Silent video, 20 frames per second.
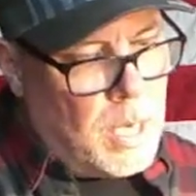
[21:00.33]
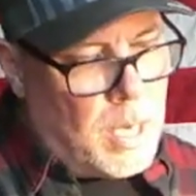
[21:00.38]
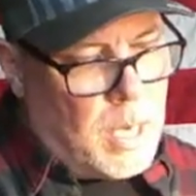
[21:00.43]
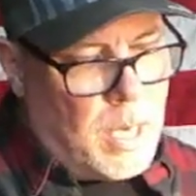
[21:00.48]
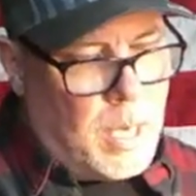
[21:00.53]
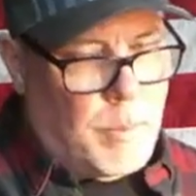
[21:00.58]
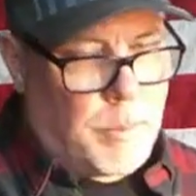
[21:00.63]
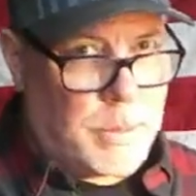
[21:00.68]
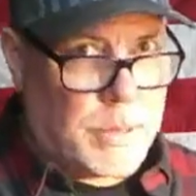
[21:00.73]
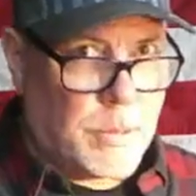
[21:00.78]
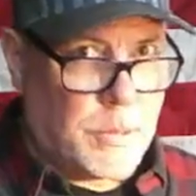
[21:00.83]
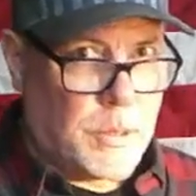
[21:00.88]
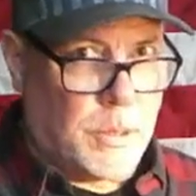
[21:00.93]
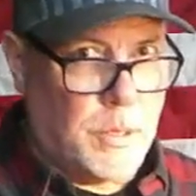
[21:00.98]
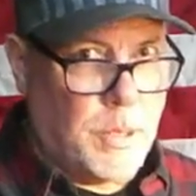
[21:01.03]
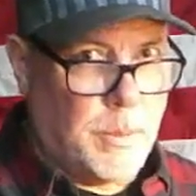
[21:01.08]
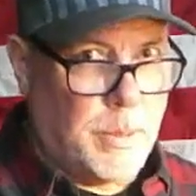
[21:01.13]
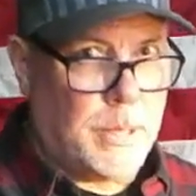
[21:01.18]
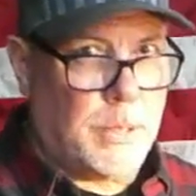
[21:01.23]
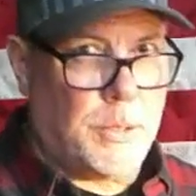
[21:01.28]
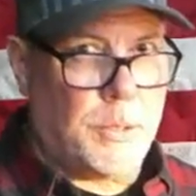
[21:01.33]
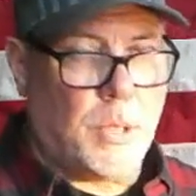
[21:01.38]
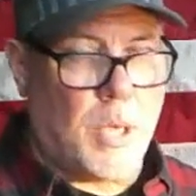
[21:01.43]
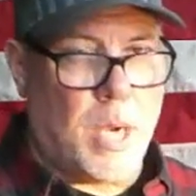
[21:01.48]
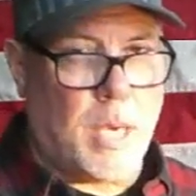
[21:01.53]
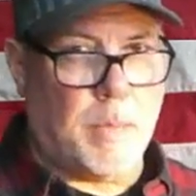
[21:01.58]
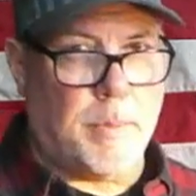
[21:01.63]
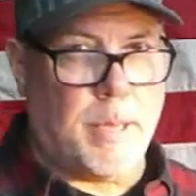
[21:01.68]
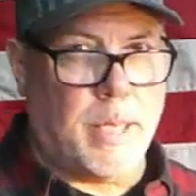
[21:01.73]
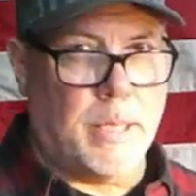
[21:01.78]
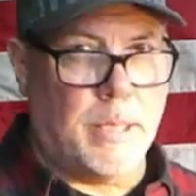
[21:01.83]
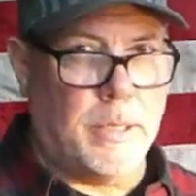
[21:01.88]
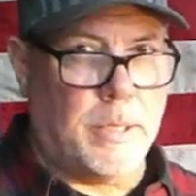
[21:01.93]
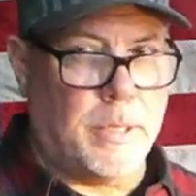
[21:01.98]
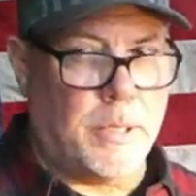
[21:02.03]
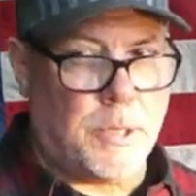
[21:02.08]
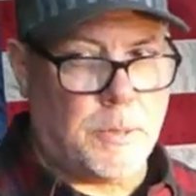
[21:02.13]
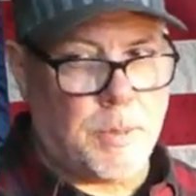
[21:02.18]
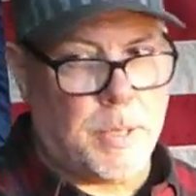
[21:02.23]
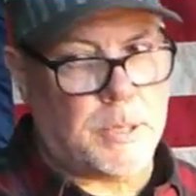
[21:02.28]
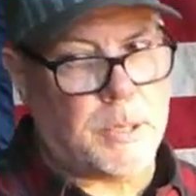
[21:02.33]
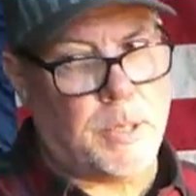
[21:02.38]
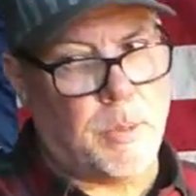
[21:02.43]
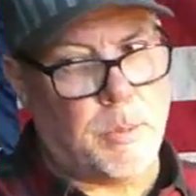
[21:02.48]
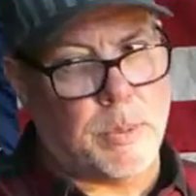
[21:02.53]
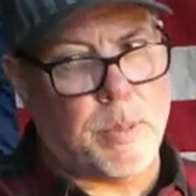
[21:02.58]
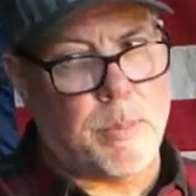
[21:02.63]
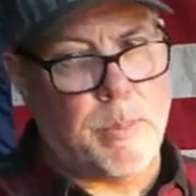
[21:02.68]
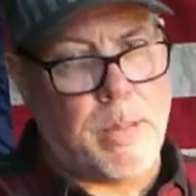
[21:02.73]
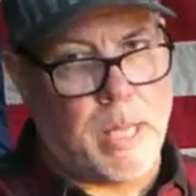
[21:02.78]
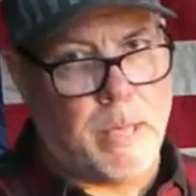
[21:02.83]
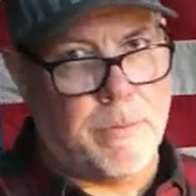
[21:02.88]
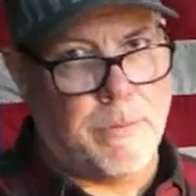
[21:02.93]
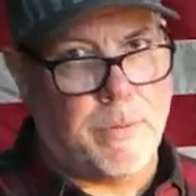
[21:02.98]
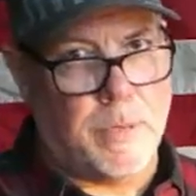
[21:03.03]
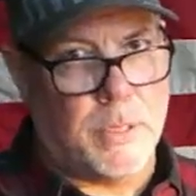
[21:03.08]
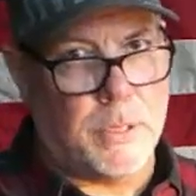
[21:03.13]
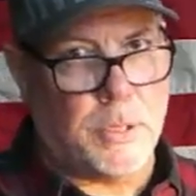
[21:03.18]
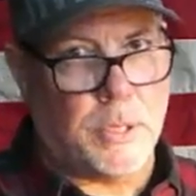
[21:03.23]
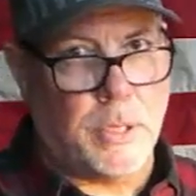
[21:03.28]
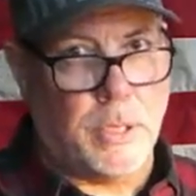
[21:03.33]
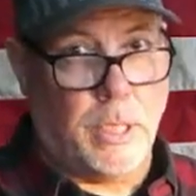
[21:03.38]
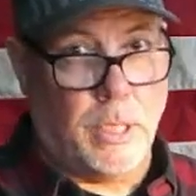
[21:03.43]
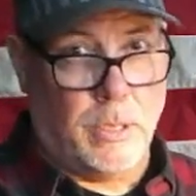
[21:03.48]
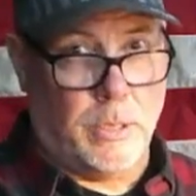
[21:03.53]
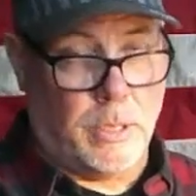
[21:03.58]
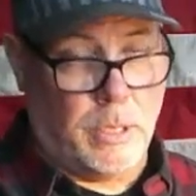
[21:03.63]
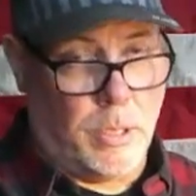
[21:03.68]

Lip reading: but there's a little bit to talk about in there, especially with the malfunctioning, the